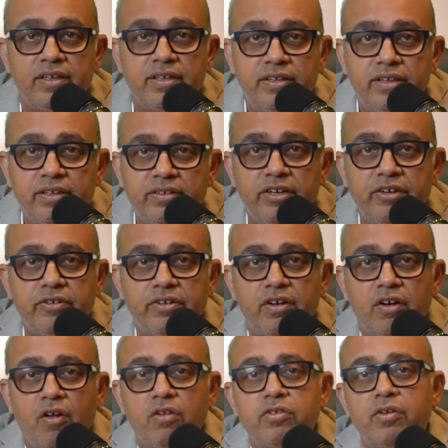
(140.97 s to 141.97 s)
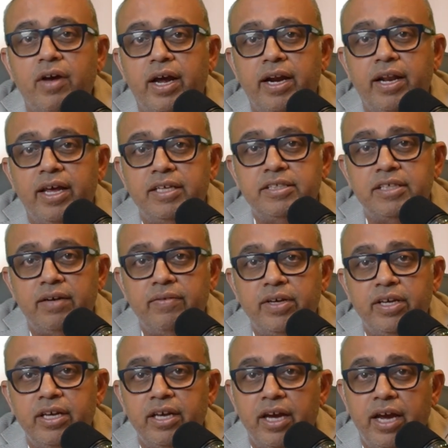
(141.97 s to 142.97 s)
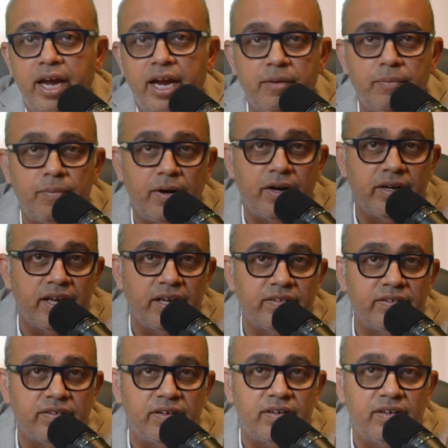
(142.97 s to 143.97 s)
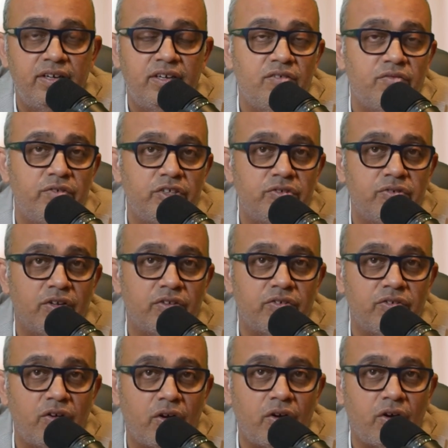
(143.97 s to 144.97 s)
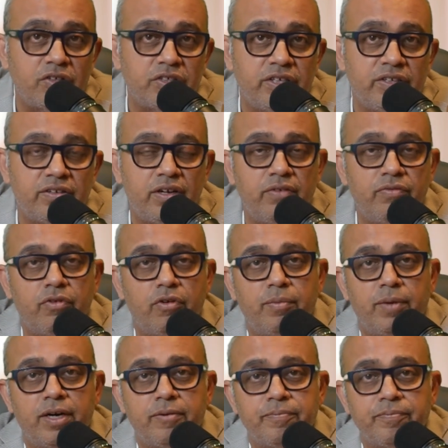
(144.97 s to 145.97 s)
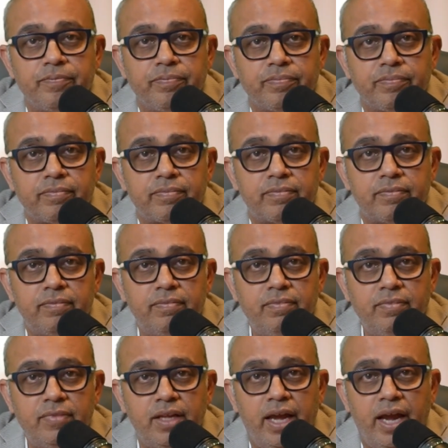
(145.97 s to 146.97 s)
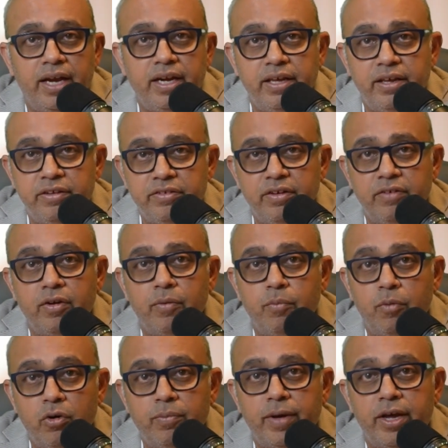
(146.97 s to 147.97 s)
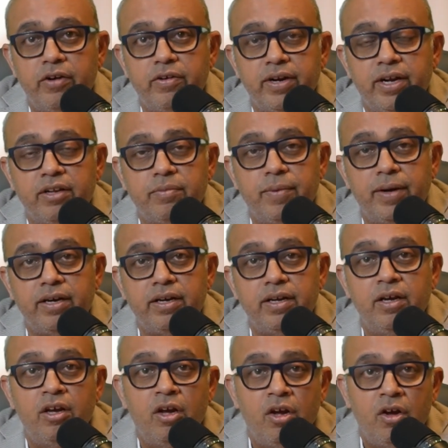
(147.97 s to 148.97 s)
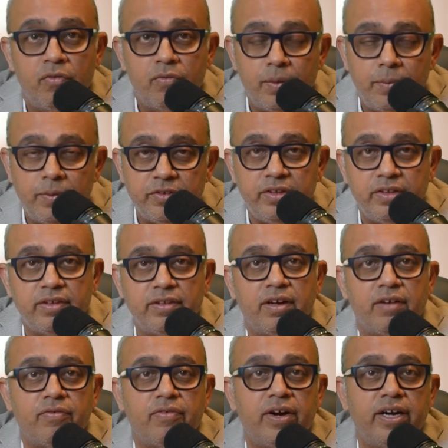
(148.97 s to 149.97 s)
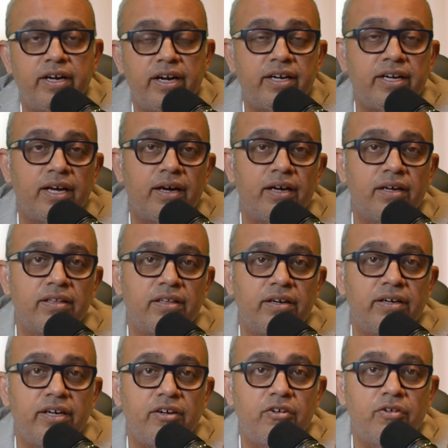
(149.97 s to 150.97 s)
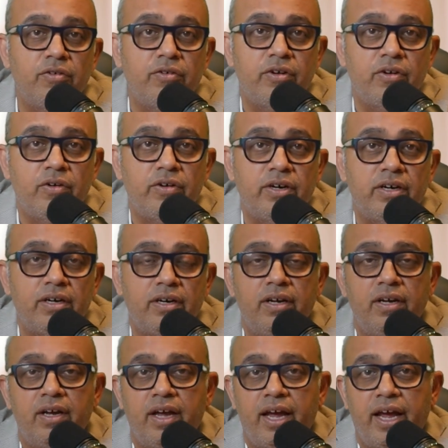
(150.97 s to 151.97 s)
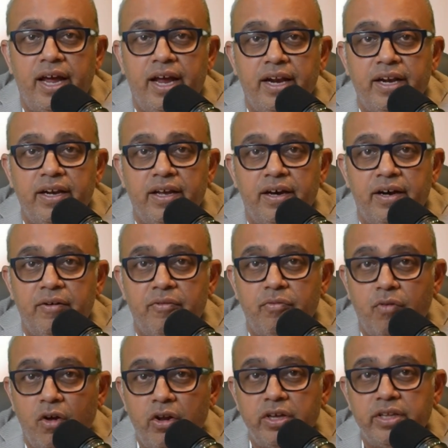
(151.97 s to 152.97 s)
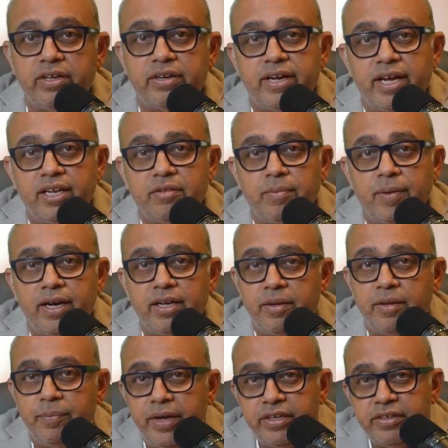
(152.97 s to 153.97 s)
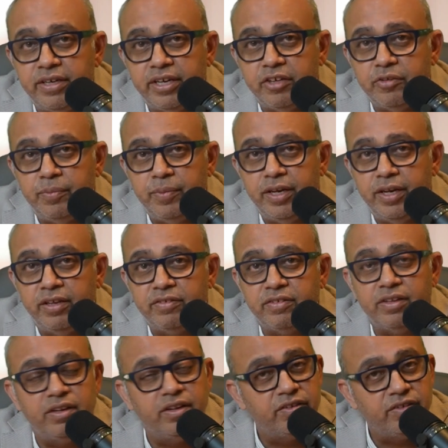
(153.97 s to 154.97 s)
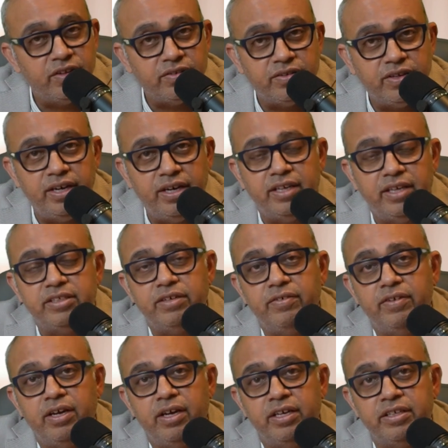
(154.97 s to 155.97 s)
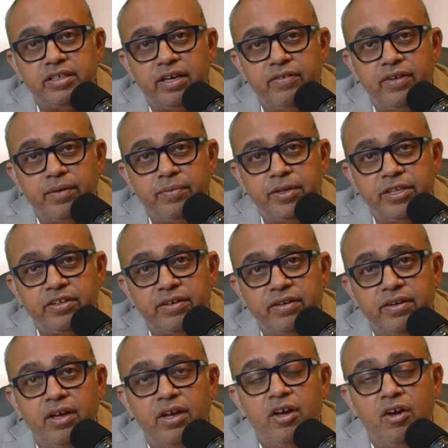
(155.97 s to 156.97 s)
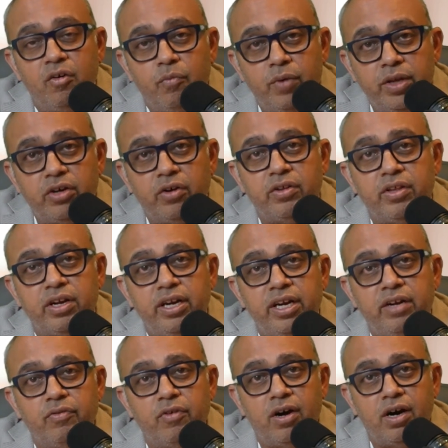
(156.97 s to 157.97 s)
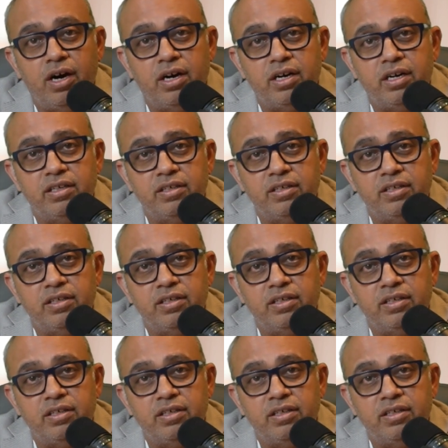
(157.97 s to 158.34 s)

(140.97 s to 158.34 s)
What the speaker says: This individual also had HIV and blood cancer, which was non-Hodgkin's lymphoma. And he received a bone marrow transplant from a CCR5 delta 32 donor. And following the transplant, the patient experienced sustained HIV remission without the need for ART.